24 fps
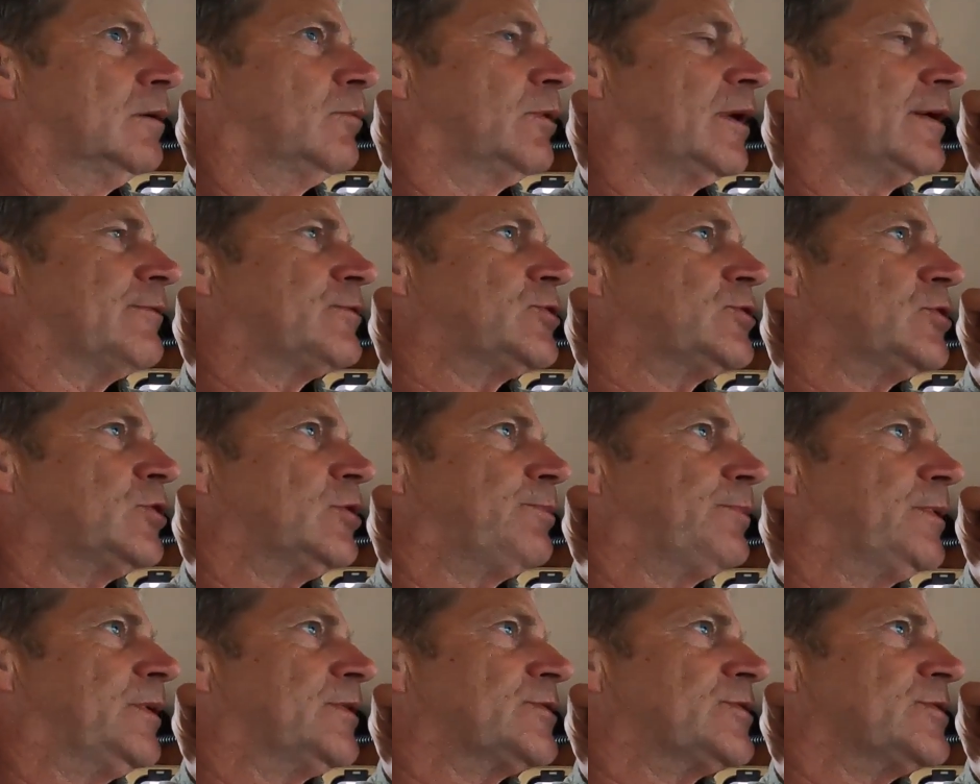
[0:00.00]
We have 2
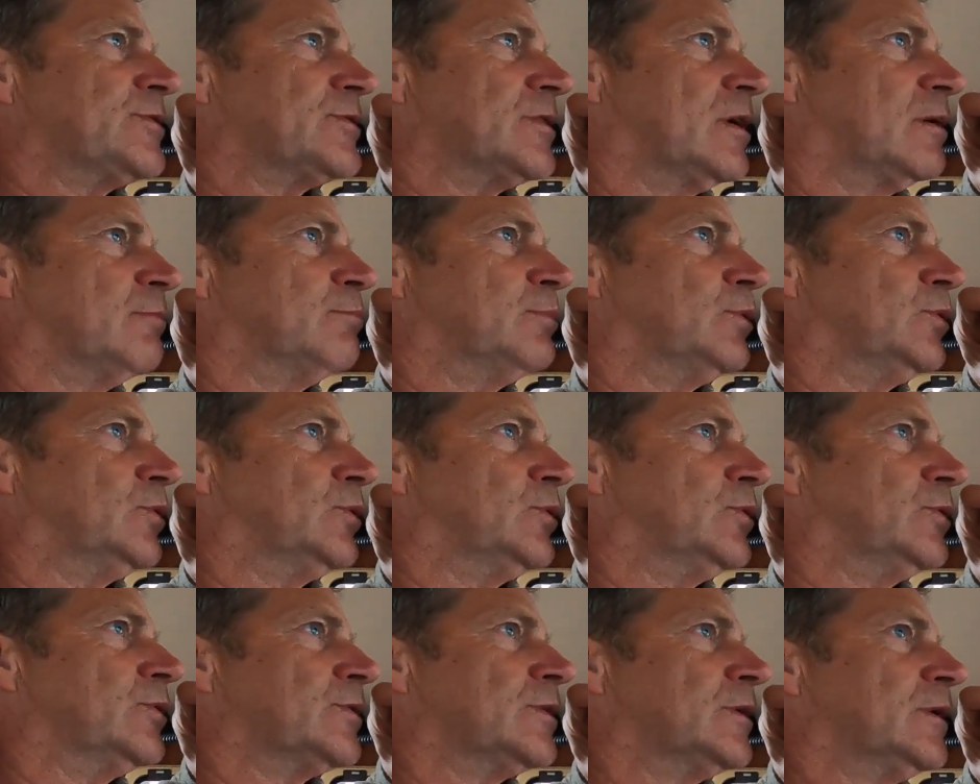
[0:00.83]
persons on
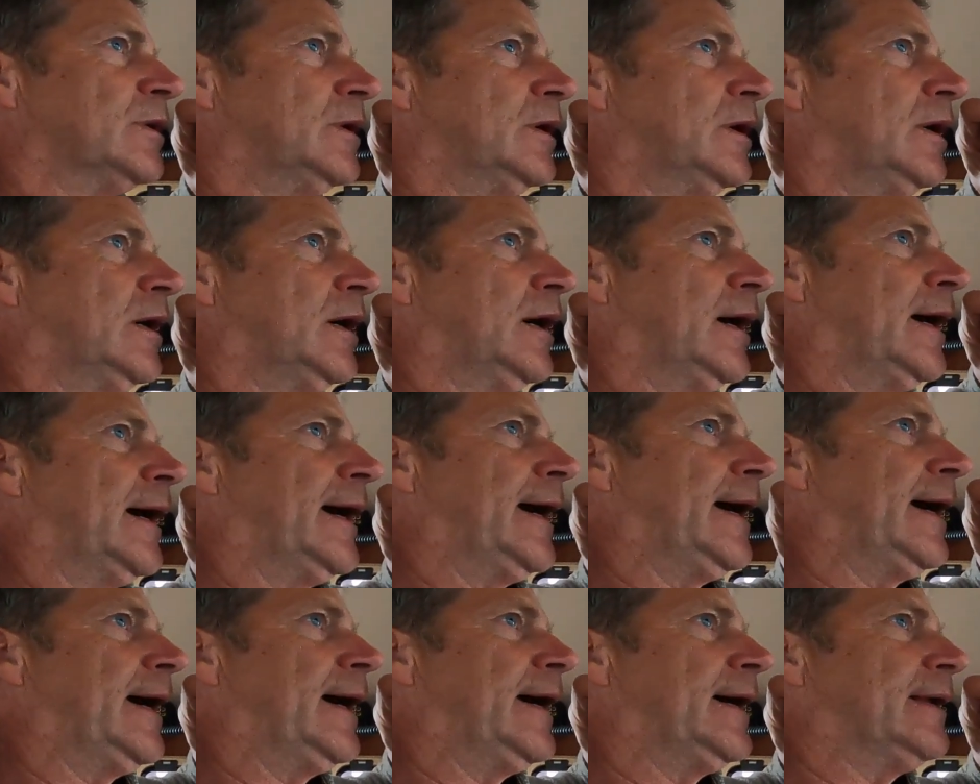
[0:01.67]
board,
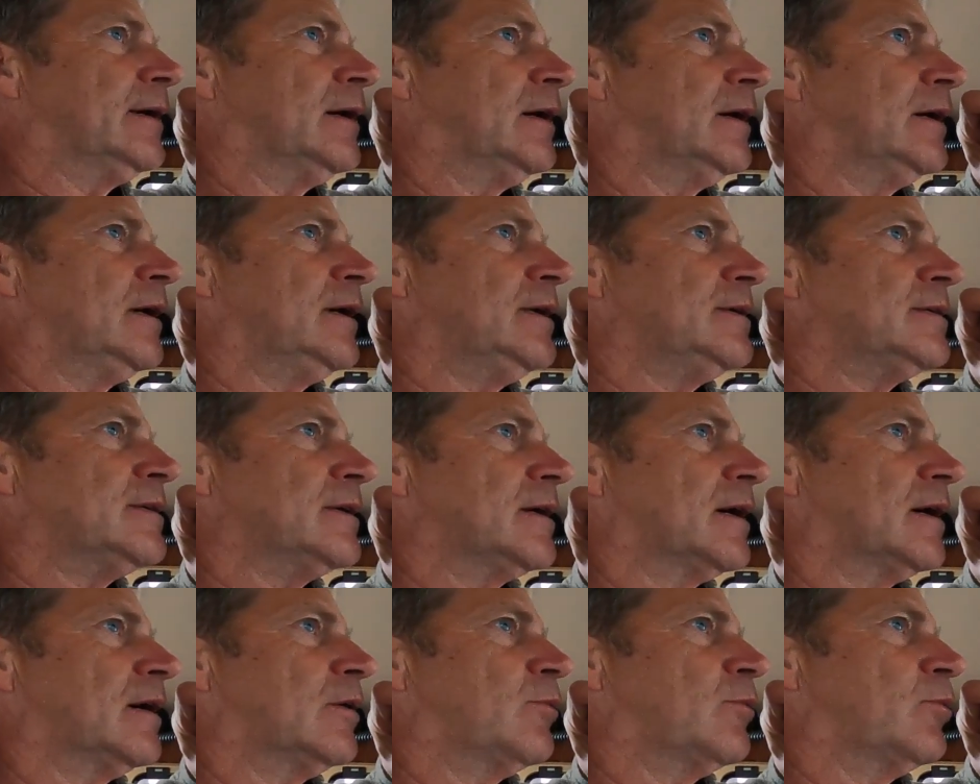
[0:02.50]
and our
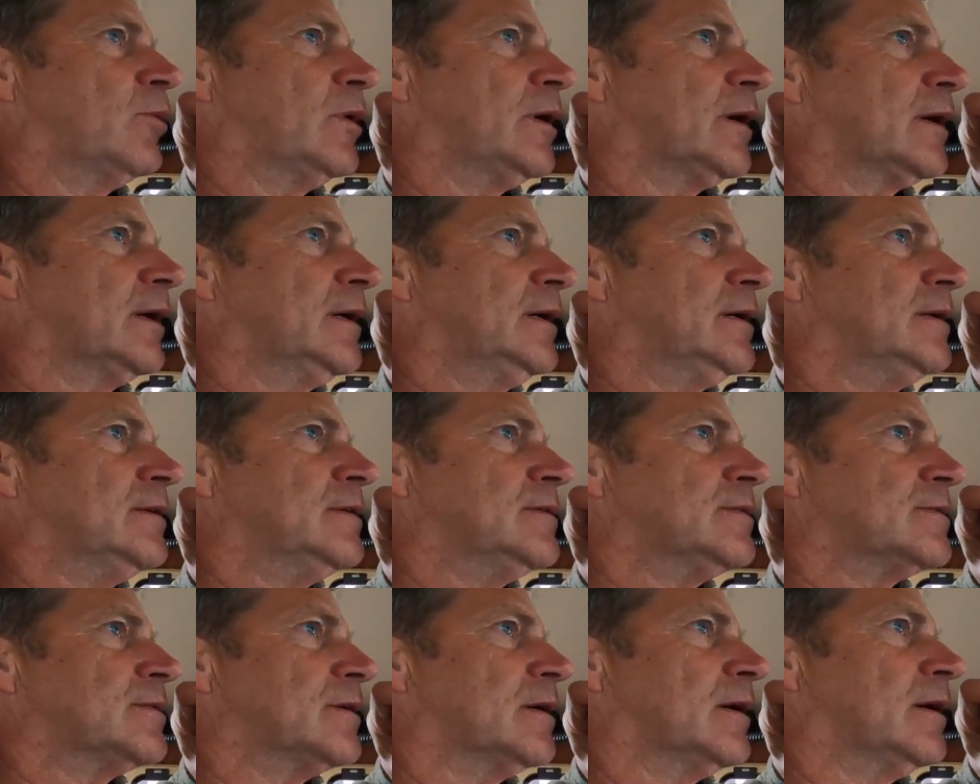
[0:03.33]
ETA Wick
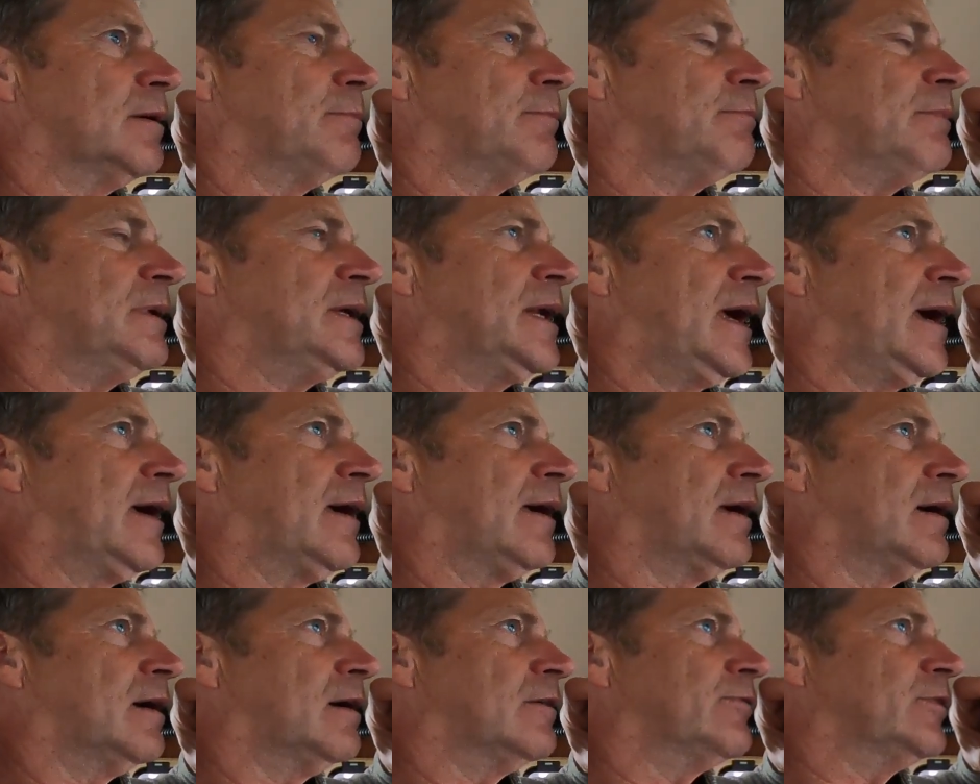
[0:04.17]
is
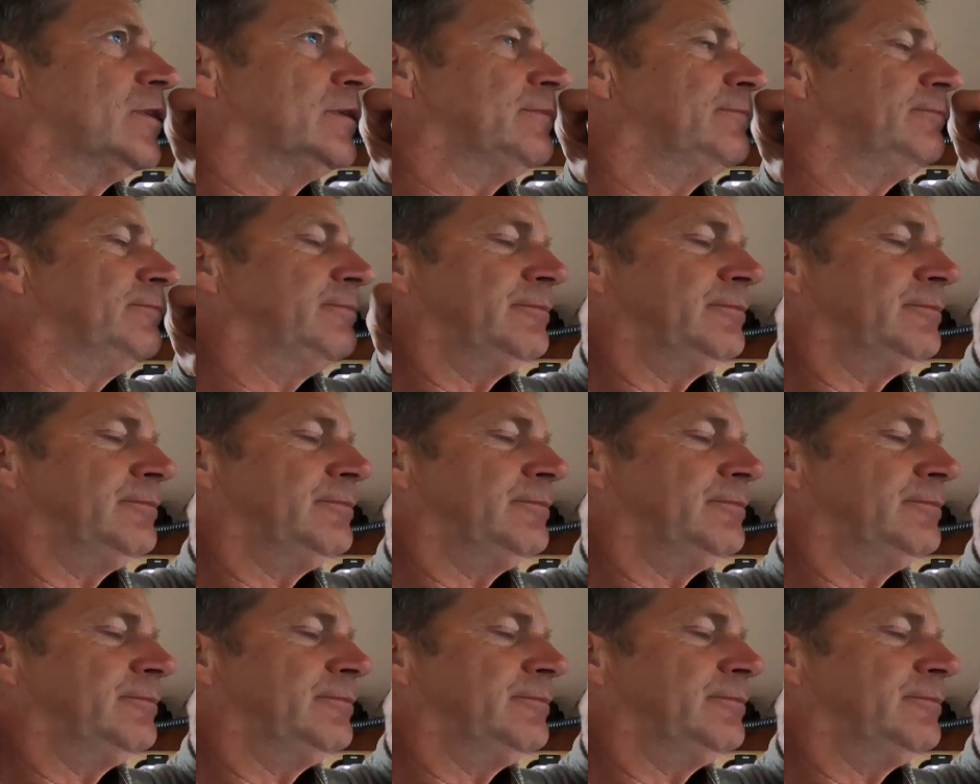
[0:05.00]
midday, over.